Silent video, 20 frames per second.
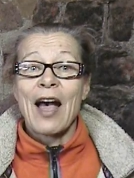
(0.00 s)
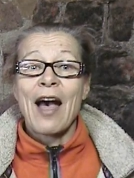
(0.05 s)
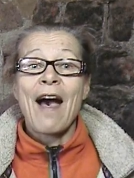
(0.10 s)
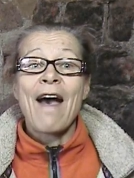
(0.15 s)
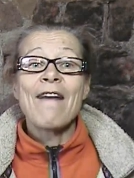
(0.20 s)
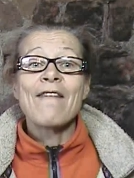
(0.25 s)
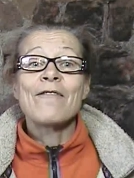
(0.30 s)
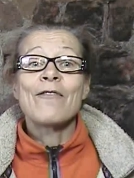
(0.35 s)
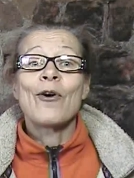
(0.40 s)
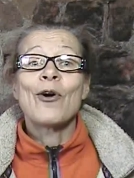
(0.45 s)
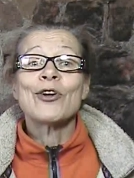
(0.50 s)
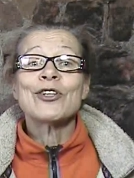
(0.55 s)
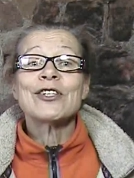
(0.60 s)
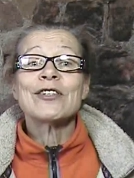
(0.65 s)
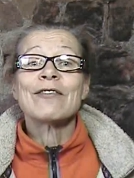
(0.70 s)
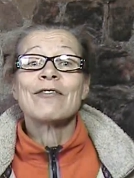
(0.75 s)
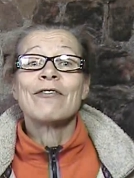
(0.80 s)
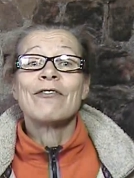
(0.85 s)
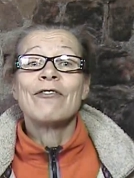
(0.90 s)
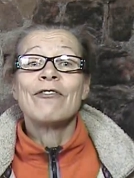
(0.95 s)
I
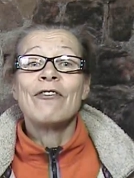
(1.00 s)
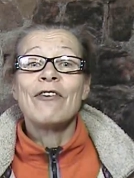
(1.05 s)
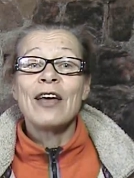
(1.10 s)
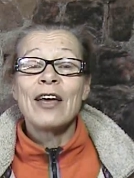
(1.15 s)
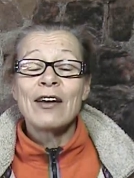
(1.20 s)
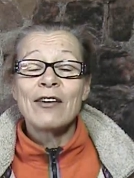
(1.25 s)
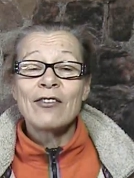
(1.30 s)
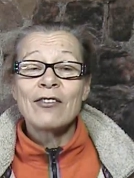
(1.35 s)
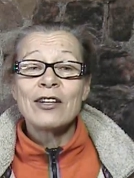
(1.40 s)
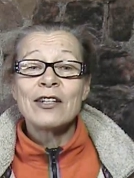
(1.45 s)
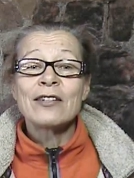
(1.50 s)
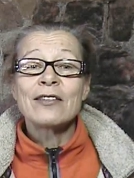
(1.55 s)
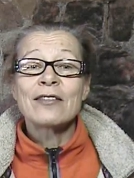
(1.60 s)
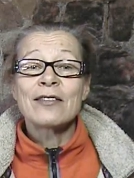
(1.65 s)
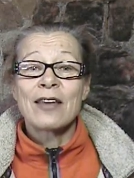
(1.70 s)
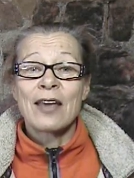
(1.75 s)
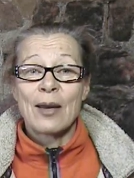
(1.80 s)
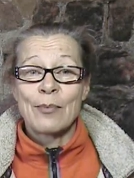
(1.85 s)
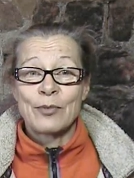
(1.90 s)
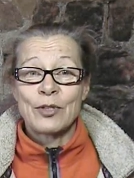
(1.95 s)
was very
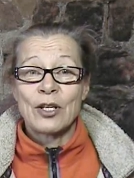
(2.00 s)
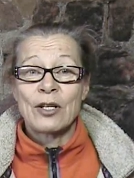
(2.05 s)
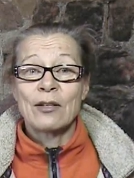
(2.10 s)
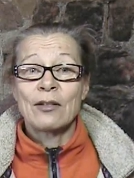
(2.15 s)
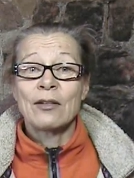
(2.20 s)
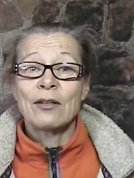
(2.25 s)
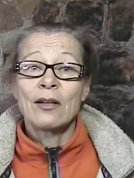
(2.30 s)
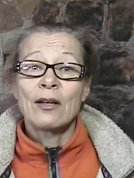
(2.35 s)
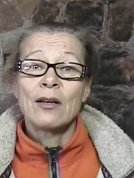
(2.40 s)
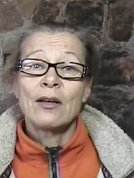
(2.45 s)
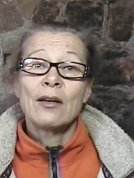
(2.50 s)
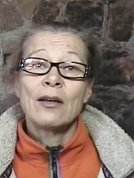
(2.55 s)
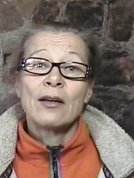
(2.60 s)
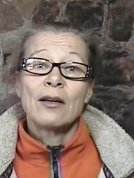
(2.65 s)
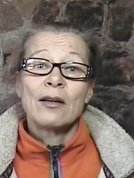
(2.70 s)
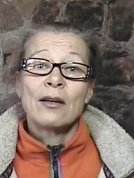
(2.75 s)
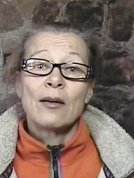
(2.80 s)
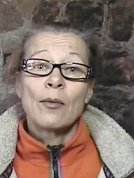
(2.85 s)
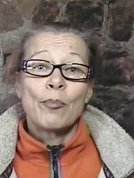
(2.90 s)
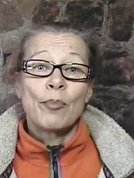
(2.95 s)
skeptical,
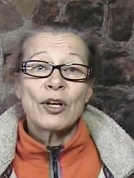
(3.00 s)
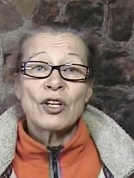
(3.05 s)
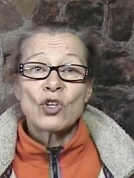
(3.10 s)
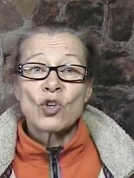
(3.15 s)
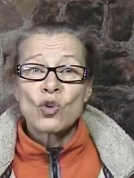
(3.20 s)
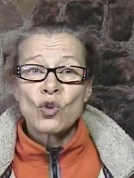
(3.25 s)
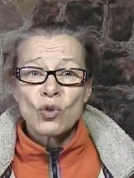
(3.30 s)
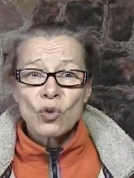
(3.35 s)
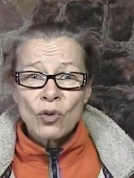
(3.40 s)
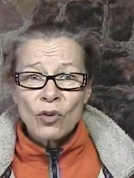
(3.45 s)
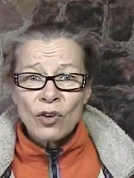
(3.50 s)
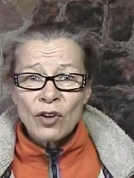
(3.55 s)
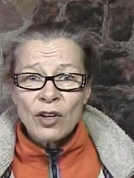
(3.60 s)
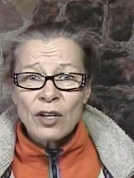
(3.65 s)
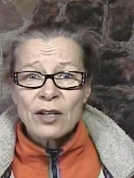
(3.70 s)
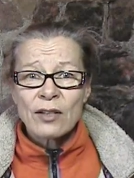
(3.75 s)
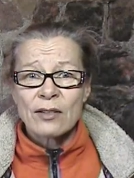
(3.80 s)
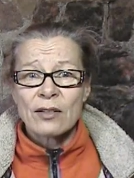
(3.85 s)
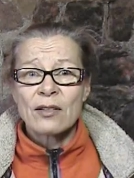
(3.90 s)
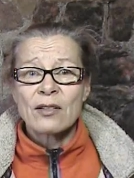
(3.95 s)
but
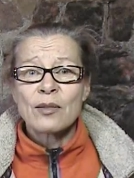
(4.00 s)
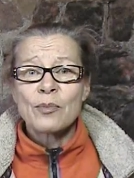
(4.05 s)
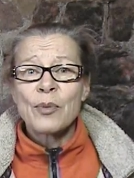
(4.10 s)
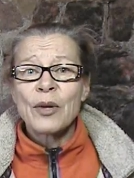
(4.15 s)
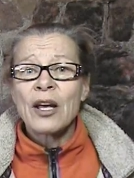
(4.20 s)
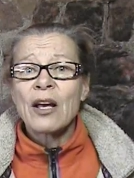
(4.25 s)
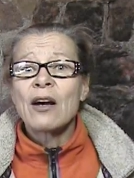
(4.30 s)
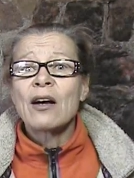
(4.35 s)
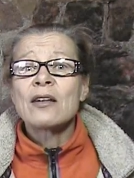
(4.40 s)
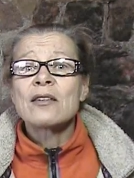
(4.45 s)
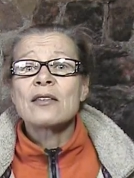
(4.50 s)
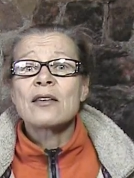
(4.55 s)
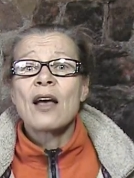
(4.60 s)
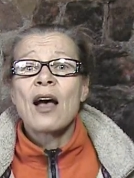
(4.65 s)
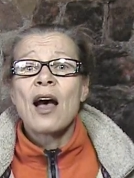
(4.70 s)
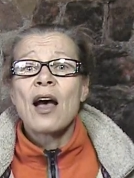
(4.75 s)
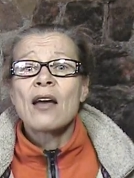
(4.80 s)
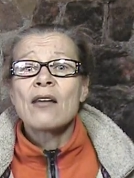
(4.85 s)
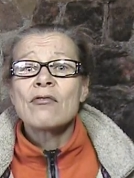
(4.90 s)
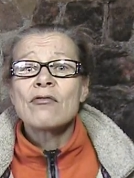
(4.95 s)
curious because
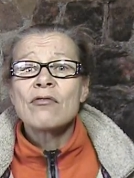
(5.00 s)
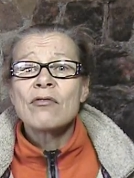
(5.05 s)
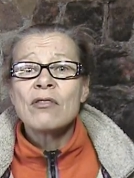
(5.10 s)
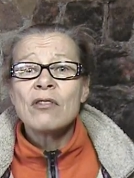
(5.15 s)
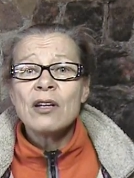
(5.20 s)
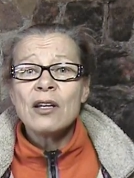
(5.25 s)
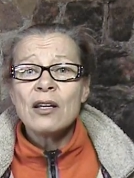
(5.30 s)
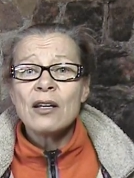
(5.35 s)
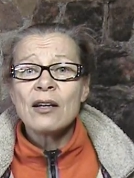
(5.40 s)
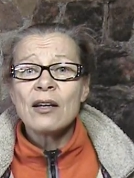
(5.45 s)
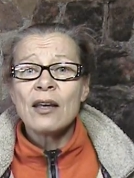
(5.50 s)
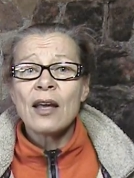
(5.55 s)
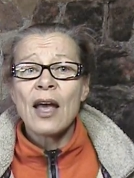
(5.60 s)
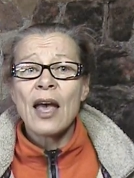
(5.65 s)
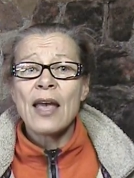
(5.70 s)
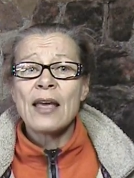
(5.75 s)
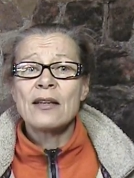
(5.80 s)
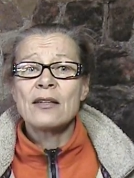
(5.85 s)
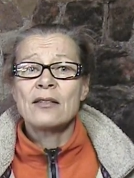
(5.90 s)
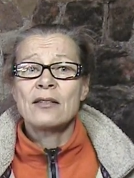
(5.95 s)
I really
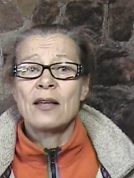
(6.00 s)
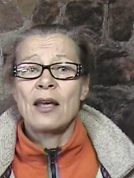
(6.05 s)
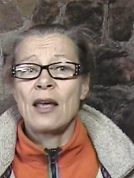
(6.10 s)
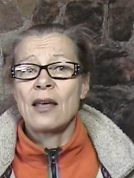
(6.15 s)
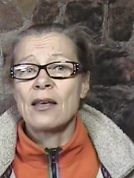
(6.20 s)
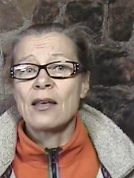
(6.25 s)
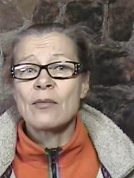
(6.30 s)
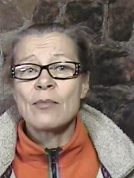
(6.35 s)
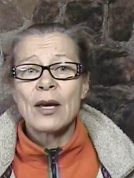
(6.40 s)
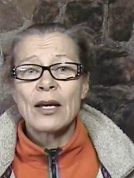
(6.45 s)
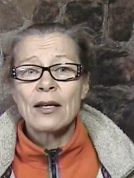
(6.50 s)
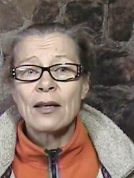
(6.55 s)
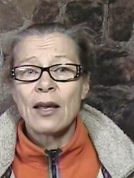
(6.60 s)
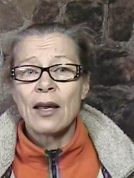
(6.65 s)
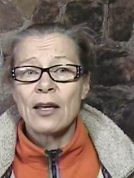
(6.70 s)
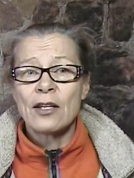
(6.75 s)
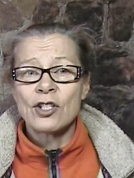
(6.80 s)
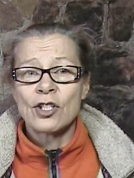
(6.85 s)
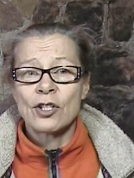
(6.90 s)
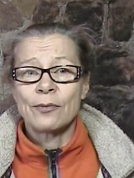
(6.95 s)
hated taking
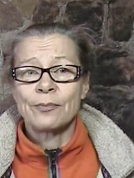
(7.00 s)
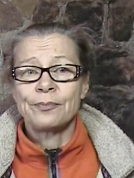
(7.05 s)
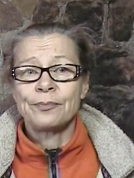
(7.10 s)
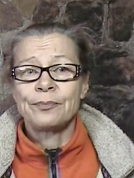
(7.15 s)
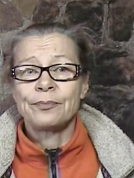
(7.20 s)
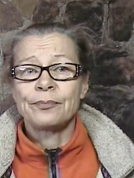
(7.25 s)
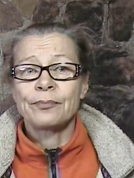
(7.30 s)
medication.